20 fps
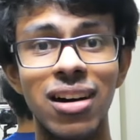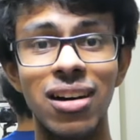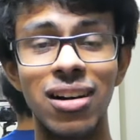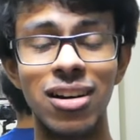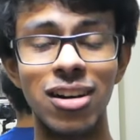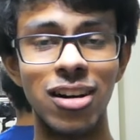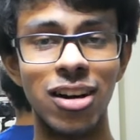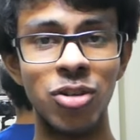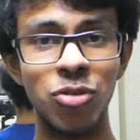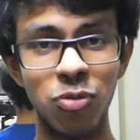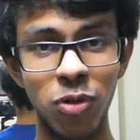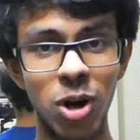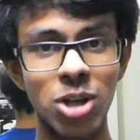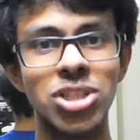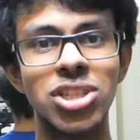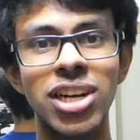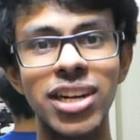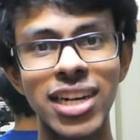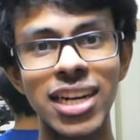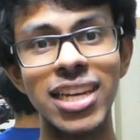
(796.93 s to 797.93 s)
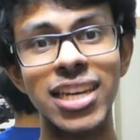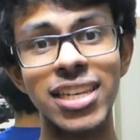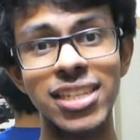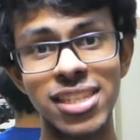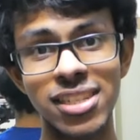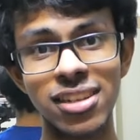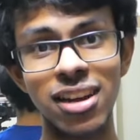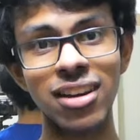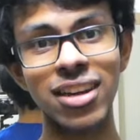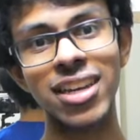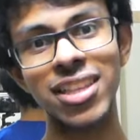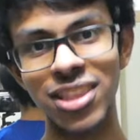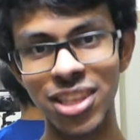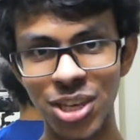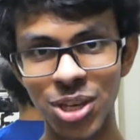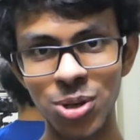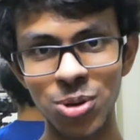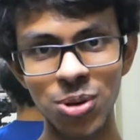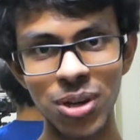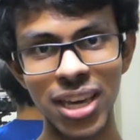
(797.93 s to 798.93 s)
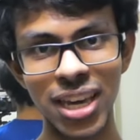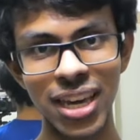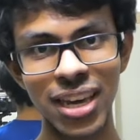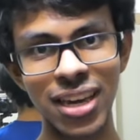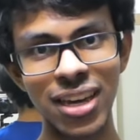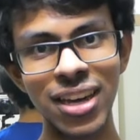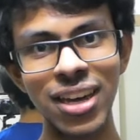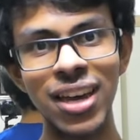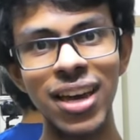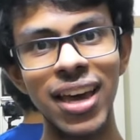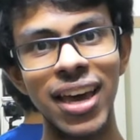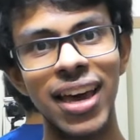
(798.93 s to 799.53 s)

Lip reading: unfortunately he's stuck in the UK.